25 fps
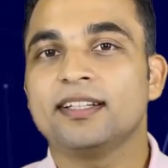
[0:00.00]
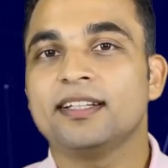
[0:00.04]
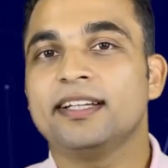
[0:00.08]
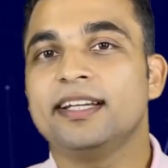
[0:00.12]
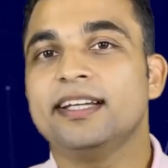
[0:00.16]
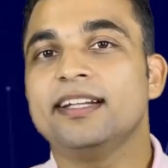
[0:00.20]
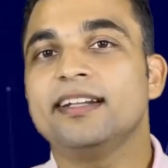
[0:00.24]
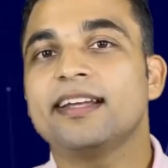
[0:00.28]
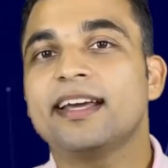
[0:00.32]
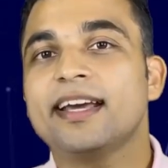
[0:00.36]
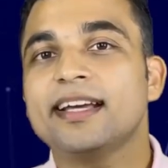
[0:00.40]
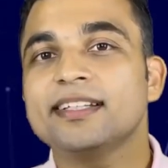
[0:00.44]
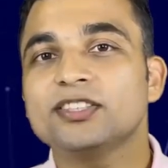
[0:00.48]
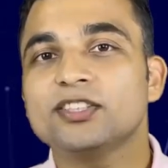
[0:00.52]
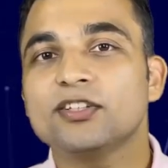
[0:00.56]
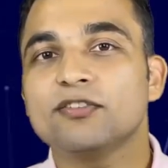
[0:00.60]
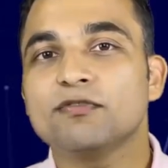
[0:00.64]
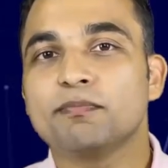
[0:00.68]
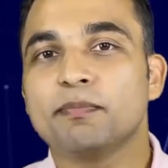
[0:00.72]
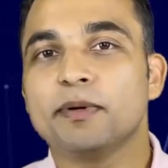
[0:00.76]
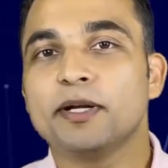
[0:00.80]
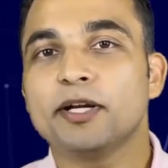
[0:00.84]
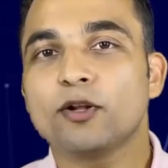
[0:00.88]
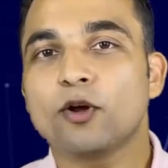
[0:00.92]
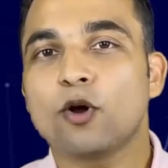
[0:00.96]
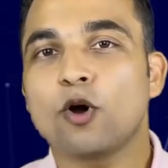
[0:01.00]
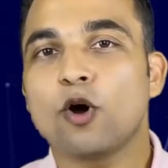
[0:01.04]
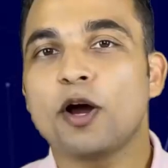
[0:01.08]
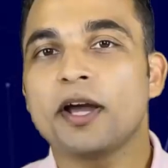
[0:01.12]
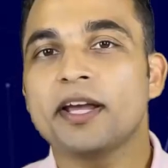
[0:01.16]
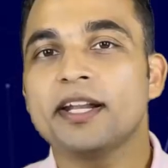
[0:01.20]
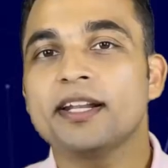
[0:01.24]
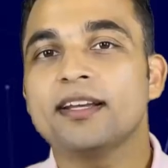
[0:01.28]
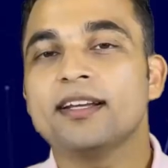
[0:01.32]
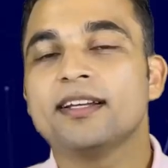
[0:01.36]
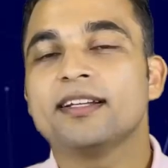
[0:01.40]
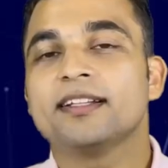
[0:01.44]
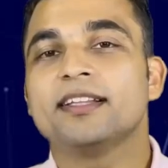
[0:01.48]
In case of
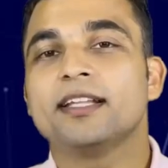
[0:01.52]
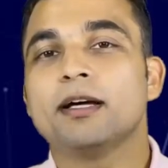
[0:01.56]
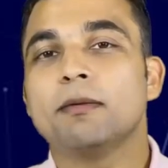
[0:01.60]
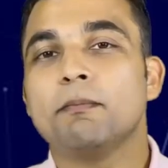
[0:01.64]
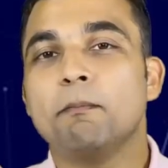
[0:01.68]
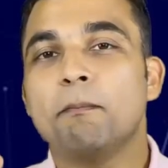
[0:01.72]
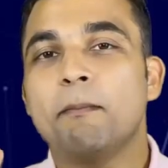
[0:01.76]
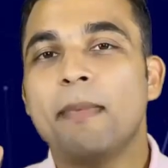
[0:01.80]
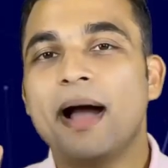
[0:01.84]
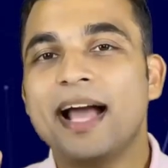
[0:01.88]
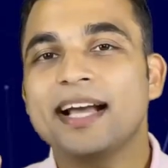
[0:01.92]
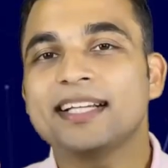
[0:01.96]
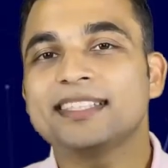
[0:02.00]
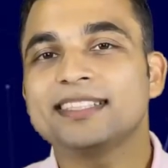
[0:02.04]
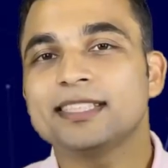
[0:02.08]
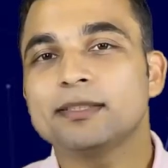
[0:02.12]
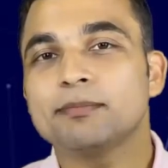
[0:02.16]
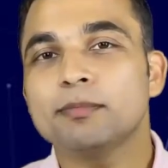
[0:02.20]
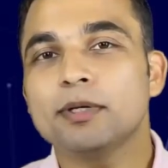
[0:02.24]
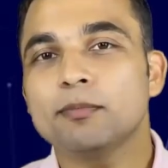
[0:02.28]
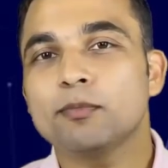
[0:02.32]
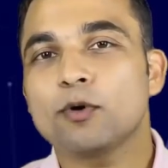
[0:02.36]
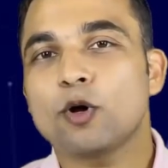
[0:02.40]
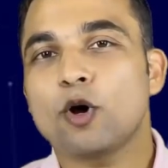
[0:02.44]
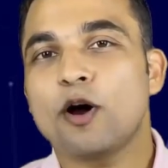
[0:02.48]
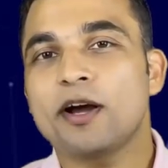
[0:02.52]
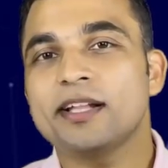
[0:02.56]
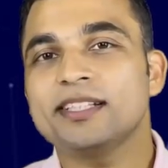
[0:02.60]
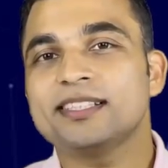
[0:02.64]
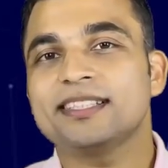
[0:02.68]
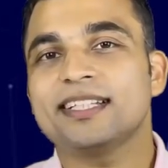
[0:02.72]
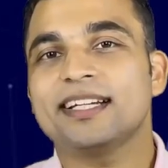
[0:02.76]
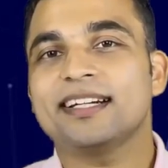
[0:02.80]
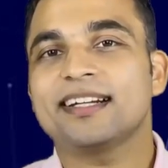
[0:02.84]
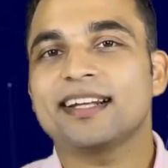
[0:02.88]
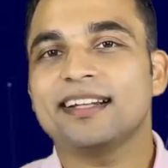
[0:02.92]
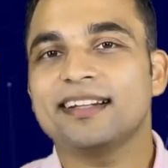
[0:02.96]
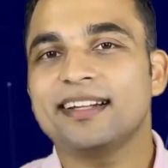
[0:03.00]
Bitcoin, the maximum coins
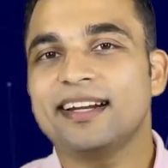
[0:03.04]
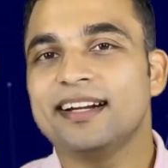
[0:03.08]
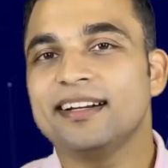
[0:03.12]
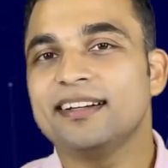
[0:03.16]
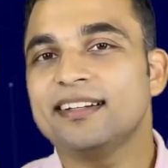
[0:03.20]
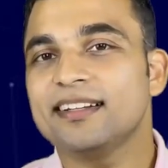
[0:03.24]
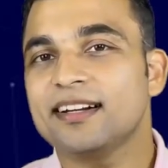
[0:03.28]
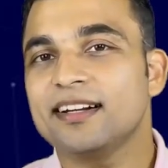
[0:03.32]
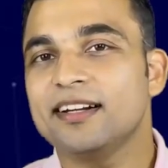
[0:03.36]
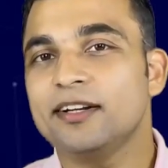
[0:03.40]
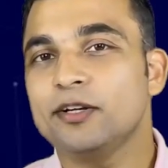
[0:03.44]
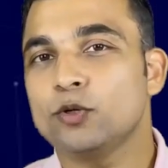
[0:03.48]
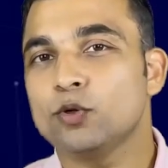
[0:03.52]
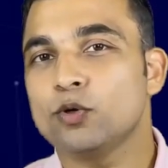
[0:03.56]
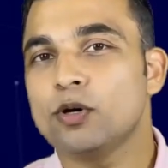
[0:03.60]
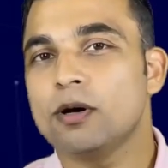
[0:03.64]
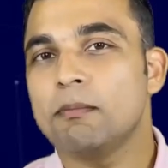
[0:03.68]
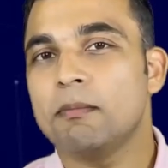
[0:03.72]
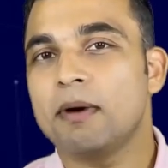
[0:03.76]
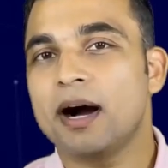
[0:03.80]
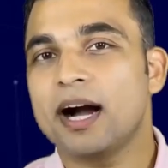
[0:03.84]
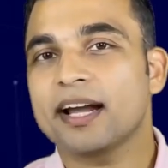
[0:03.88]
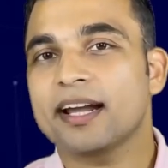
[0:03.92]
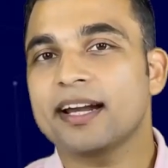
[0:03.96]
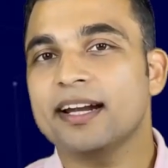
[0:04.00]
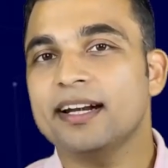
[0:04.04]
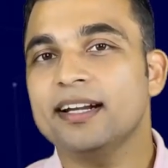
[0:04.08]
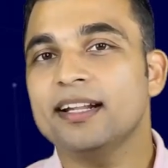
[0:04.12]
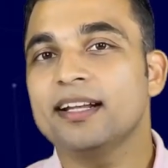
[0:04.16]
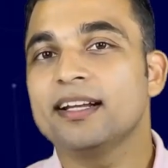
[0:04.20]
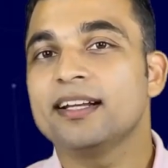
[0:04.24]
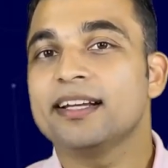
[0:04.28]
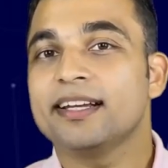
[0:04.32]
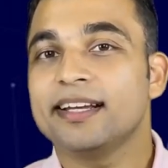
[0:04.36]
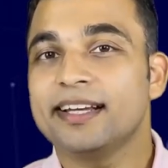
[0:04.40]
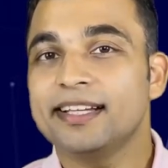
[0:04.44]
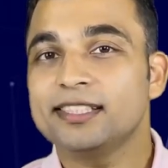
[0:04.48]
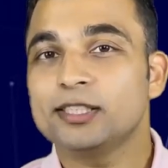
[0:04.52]
that can enter into a
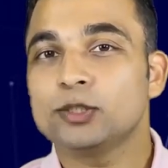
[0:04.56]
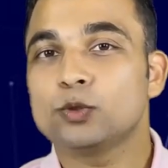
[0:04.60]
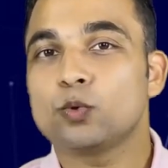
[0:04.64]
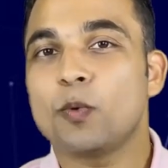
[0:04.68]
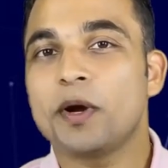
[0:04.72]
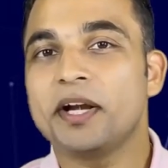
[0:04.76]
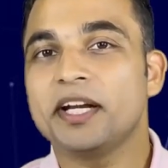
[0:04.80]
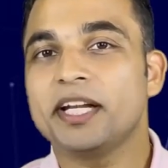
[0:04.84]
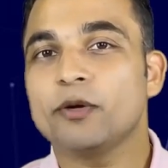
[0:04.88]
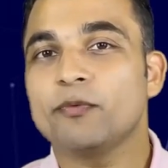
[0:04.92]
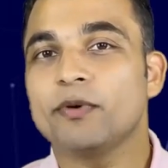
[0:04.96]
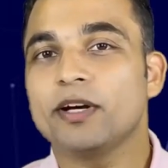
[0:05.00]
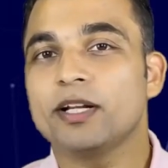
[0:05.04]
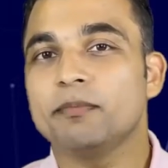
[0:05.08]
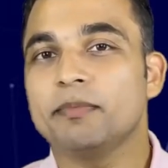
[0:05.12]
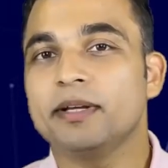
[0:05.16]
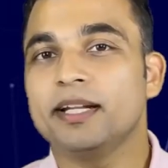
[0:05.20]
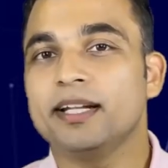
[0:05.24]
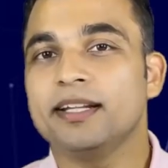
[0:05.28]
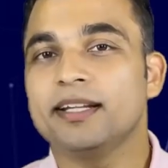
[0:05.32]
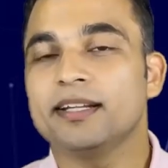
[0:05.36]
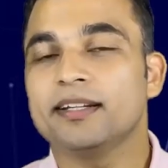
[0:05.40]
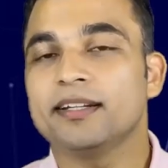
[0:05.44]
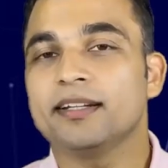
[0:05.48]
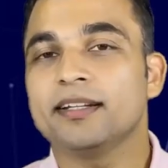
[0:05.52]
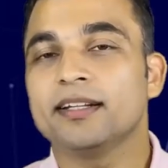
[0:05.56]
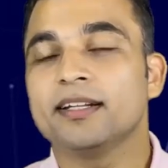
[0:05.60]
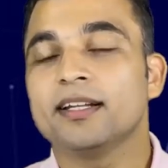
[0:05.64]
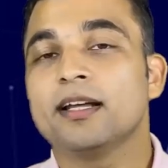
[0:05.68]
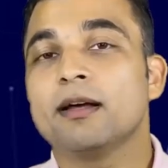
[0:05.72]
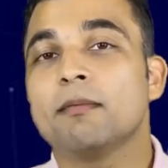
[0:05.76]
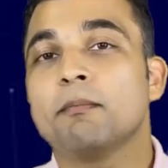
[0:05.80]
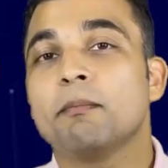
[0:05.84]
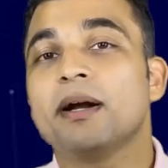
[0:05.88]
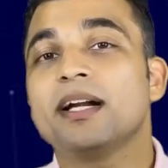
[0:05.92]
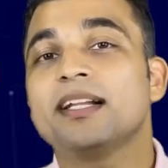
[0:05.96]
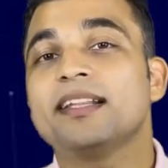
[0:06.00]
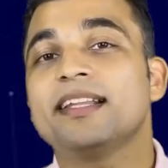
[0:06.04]
market is 21 million.
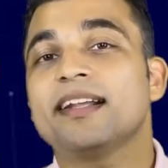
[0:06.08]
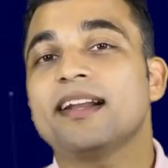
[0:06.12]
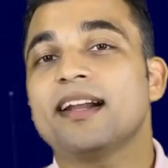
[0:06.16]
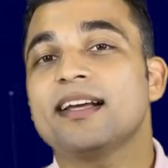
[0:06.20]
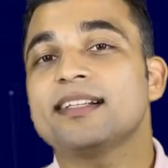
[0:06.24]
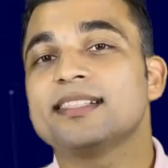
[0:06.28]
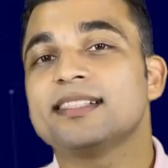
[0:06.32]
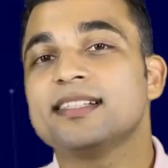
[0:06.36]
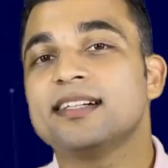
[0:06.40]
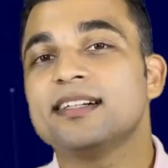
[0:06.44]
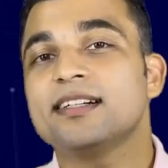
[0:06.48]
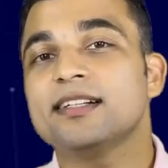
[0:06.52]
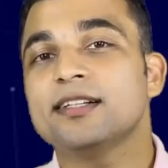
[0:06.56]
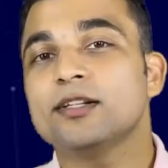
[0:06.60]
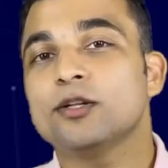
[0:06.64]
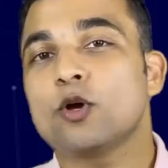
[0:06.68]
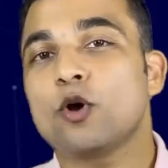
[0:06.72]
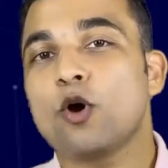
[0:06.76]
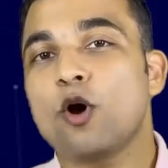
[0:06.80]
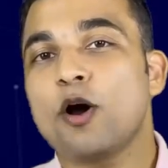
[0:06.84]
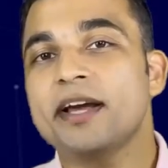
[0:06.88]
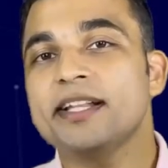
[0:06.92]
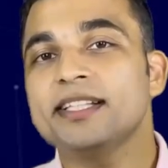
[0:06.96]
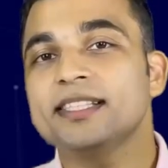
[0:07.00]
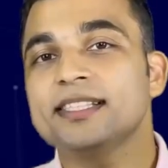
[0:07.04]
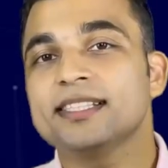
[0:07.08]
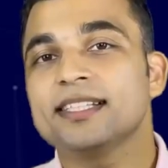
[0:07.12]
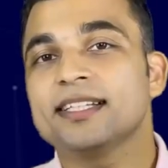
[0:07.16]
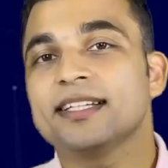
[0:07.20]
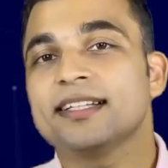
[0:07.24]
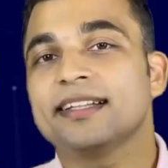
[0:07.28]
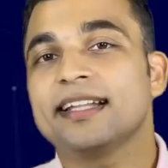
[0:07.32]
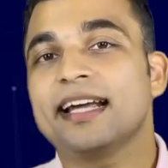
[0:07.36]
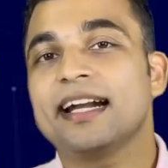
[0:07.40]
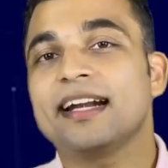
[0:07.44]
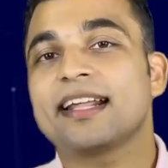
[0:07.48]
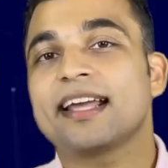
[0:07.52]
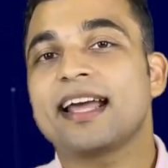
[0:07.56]
But there are certain coins
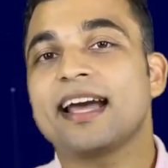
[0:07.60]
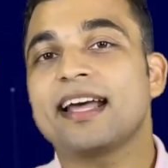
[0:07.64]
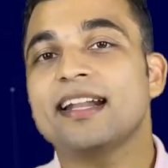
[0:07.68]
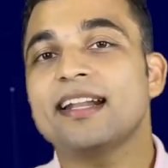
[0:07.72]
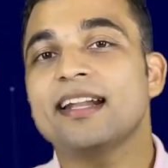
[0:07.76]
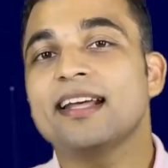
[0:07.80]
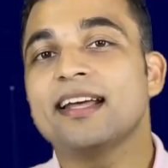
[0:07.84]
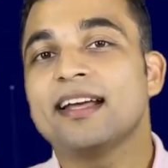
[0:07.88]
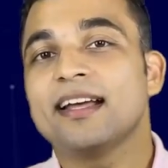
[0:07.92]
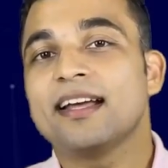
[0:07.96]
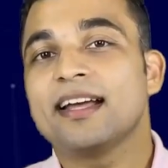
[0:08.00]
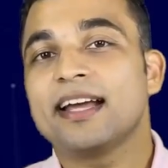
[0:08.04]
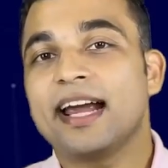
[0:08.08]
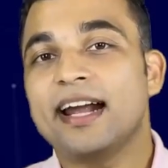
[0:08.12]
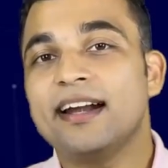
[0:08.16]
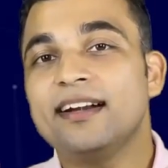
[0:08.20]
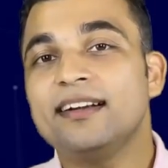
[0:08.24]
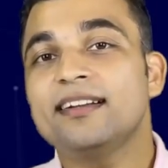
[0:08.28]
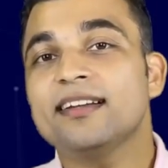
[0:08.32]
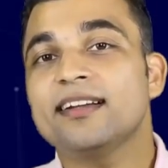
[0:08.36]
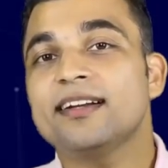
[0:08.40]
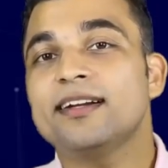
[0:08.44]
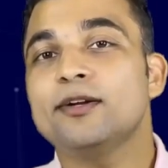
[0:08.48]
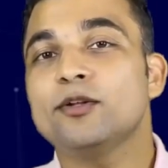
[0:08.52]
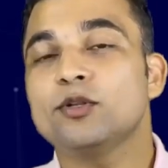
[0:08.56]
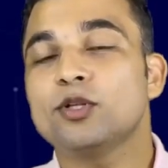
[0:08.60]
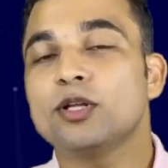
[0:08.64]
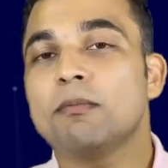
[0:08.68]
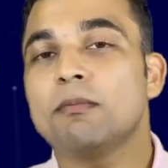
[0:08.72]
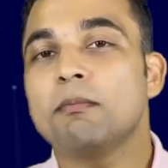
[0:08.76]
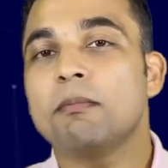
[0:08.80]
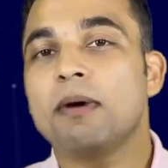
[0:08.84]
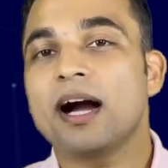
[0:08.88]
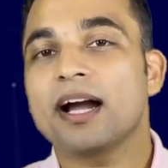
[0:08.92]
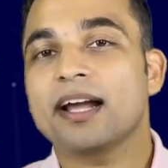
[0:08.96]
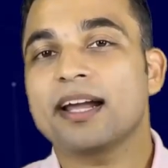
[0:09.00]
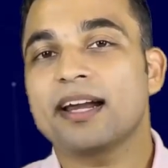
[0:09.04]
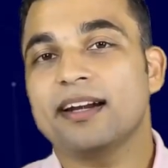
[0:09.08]
that can enter into the
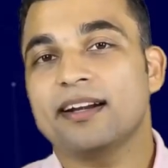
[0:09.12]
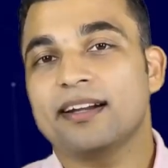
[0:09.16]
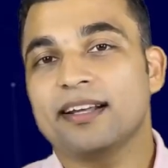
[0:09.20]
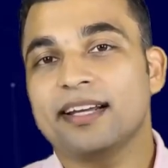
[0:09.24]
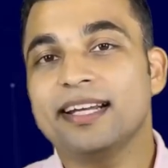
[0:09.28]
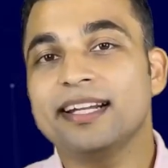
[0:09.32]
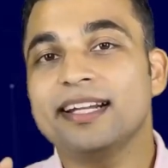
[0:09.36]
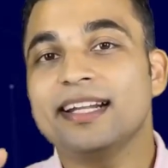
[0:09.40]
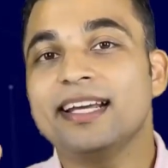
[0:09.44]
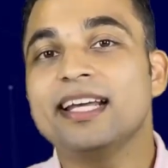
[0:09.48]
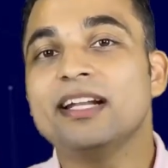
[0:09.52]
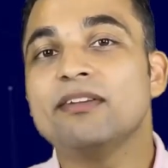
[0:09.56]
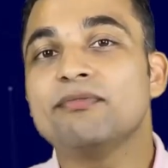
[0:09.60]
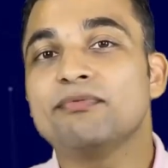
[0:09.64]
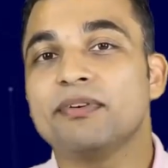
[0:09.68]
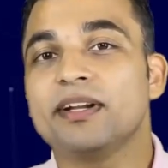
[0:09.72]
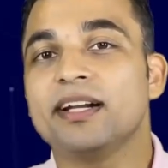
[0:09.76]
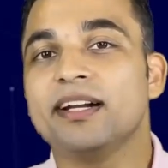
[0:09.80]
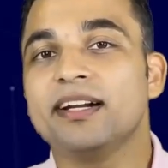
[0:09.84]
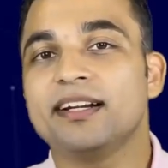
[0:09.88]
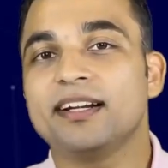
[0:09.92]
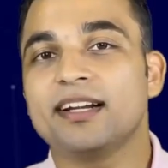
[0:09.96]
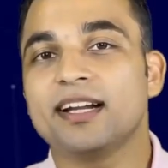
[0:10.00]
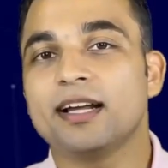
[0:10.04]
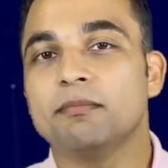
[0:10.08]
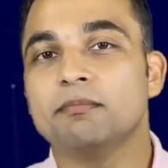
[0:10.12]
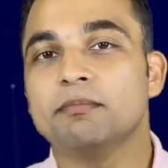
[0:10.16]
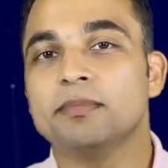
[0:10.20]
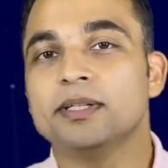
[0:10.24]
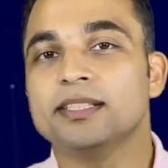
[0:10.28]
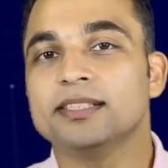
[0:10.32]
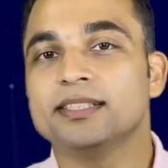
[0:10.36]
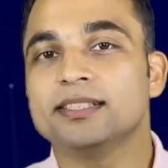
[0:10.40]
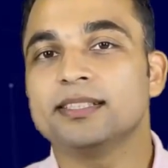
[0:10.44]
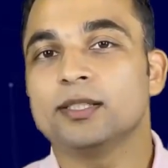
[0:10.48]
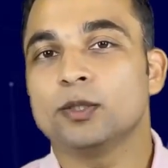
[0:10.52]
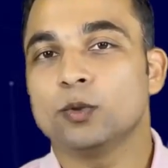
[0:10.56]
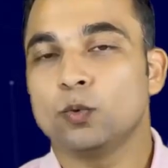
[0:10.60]
market in infinite
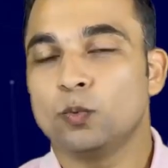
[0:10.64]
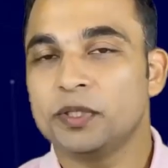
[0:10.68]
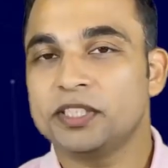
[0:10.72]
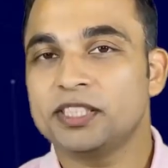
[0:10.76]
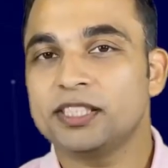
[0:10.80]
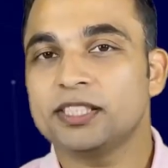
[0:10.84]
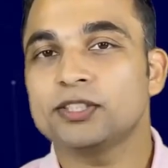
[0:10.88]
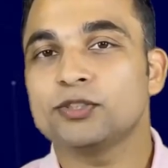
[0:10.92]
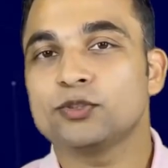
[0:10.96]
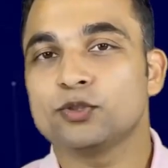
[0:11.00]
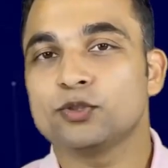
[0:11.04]
numbers, which is